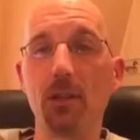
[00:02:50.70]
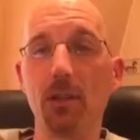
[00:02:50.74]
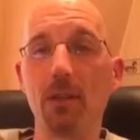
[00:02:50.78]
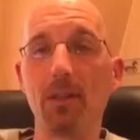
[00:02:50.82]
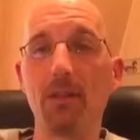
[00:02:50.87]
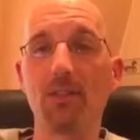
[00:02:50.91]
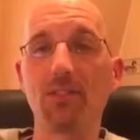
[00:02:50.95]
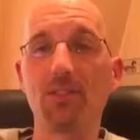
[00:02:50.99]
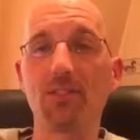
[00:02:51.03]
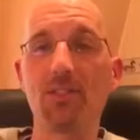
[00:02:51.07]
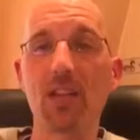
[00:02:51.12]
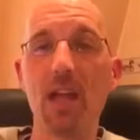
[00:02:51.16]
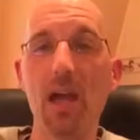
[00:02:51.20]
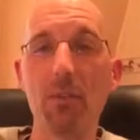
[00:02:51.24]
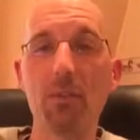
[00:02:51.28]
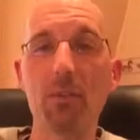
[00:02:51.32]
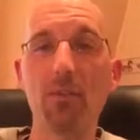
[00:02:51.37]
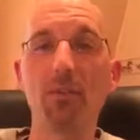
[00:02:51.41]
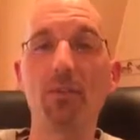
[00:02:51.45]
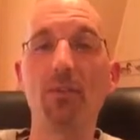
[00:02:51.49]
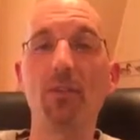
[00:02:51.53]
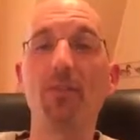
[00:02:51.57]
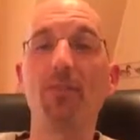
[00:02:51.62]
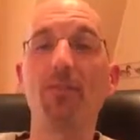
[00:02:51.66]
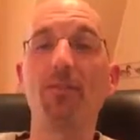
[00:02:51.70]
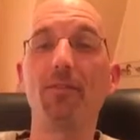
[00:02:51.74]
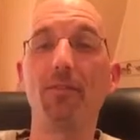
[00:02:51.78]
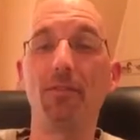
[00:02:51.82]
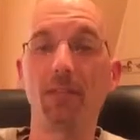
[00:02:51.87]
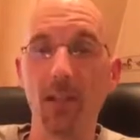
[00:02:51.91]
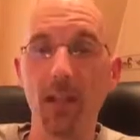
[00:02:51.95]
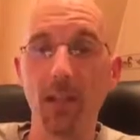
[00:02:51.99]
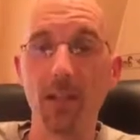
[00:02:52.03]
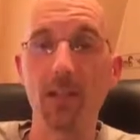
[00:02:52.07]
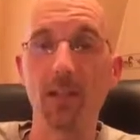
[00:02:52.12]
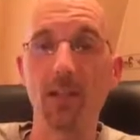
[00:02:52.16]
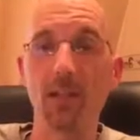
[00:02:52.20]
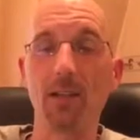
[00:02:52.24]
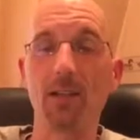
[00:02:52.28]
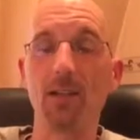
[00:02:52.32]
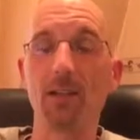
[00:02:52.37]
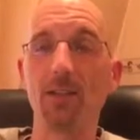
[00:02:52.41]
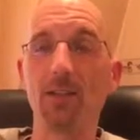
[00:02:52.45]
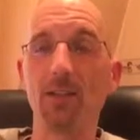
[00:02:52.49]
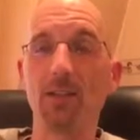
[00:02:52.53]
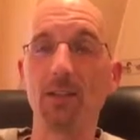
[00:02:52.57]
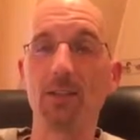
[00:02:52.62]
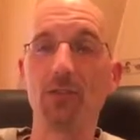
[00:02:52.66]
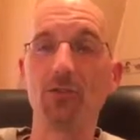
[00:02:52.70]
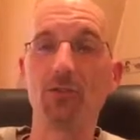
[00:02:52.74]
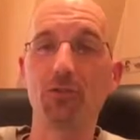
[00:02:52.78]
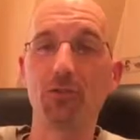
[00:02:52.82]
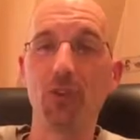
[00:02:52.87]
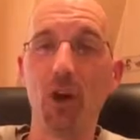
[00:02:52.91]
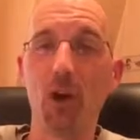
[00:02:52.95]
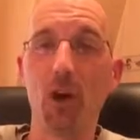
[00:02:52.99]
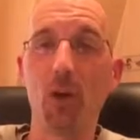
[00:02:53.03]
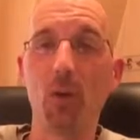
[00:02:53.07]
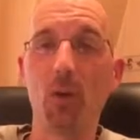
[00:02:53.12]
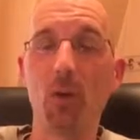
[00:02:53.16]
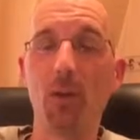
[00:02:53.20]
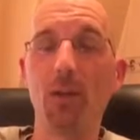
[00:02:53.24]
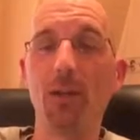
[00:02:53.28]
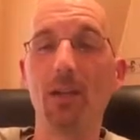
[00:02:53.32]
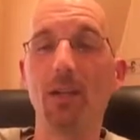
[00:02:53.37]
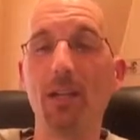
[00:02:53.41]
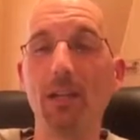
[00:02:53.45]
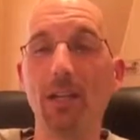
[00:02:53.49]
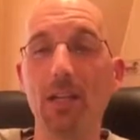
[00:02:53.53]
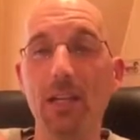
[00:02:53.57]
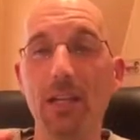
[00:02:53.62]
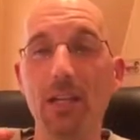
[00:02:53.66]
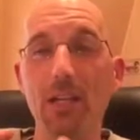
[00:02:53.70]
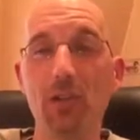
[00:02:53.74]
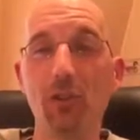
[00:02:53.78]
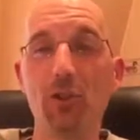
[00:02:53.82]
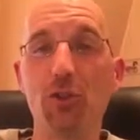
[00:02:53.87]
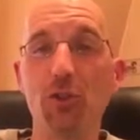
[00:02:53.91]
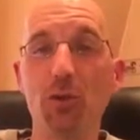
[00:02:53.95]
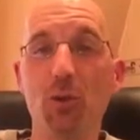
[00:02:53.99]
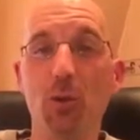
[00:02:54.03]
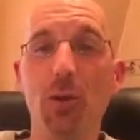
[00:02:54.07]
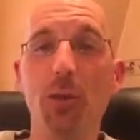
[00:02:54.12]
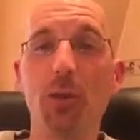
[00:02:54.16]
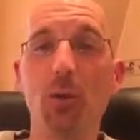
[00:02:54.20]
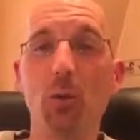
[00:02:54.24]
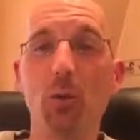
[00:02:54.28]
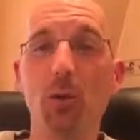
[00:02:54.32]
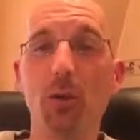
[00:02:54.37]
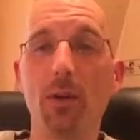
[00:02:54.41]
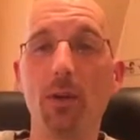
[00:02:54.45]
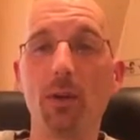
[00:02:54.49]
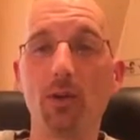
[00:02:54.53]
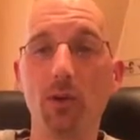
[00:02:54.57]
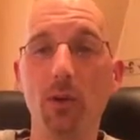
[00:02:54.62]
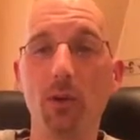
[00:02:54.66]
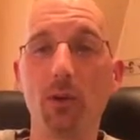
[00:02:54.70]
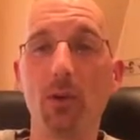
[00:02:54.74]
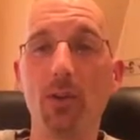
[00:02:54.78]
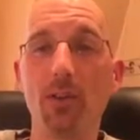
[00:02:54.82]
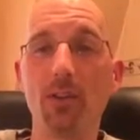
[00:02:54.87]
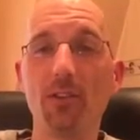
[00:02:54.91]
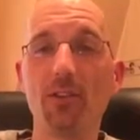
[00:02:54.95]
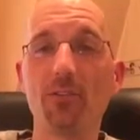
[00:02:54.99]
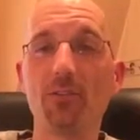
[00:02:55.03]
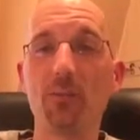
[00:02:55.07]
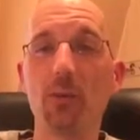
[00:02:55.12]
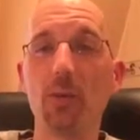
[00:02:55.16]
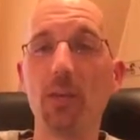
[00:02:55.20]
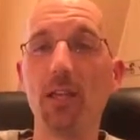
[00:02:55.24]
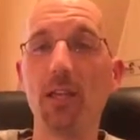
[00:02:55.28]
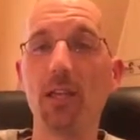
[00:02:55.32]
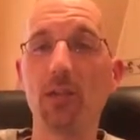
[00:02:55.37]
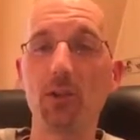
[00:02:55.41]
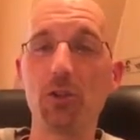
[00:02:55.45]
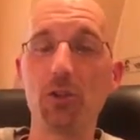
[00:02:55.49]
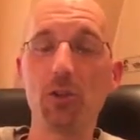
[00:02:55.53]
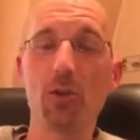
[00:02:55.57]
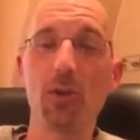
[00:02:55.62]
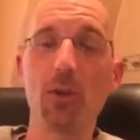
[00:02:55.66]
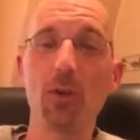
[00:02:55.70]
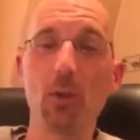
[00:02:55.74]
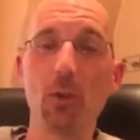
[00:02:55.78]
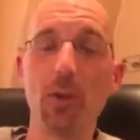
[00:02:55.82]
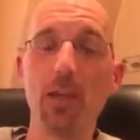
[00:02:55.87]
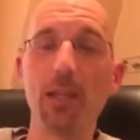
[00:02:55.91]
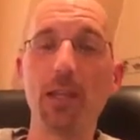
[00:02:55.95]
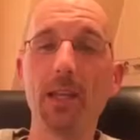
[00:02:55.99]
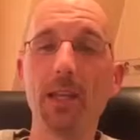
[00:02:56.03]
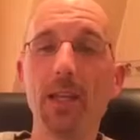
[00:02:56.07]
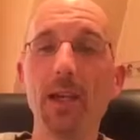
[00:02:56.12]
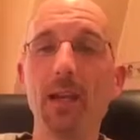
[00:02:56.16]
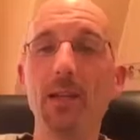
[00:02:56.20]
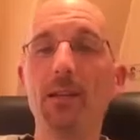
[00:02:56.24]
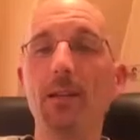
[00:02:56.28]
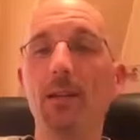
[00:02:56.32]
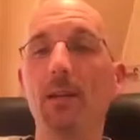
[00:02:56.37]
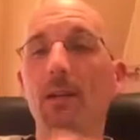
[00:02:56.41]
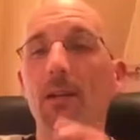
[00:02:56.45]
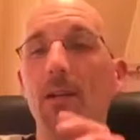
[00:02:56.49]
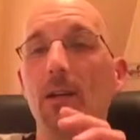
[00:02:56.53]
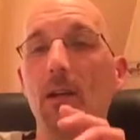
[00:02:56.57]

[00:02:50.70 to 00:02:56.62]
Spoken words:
in the snap of a finger. So enjoy this week. Enjoy the weekend.